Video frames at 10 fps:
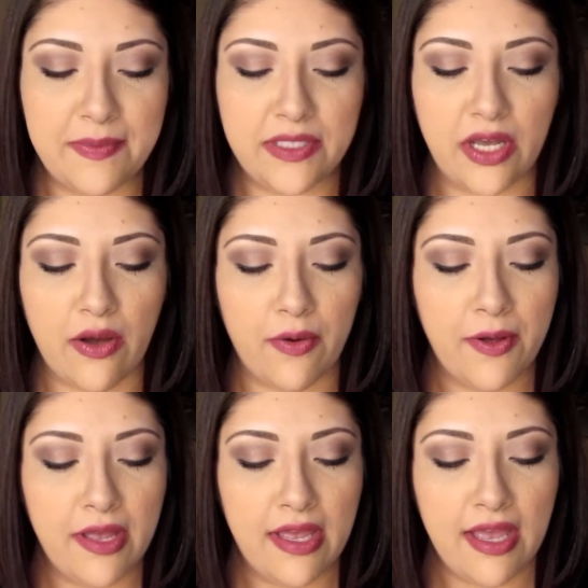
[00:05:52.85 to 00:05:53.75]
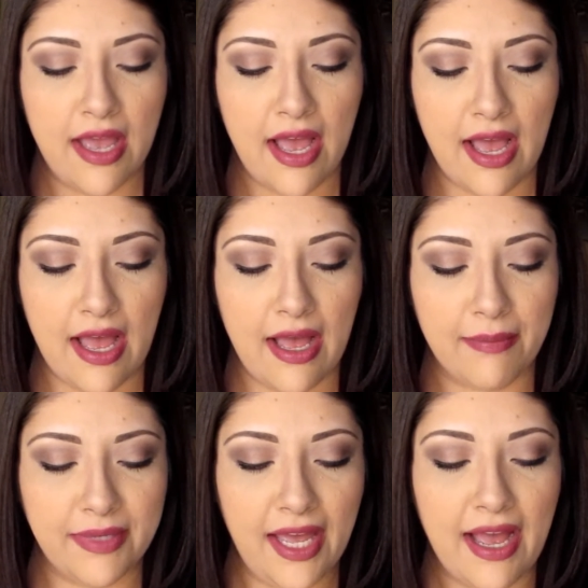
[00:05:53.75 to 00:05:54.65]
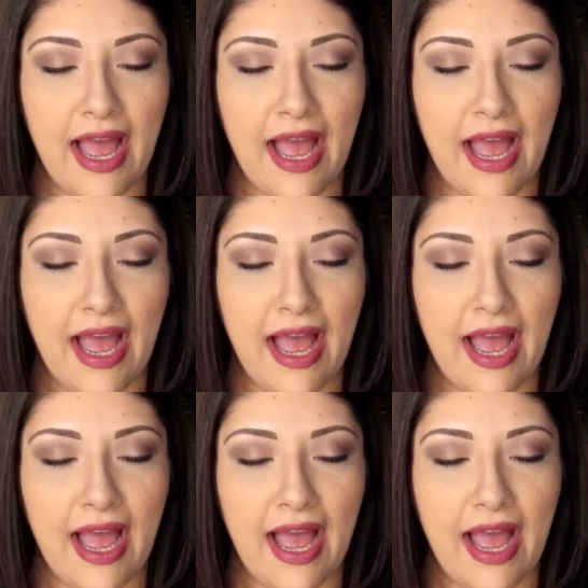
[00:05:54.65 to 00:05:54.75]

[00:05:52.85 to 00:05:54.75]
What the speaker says: So yeah,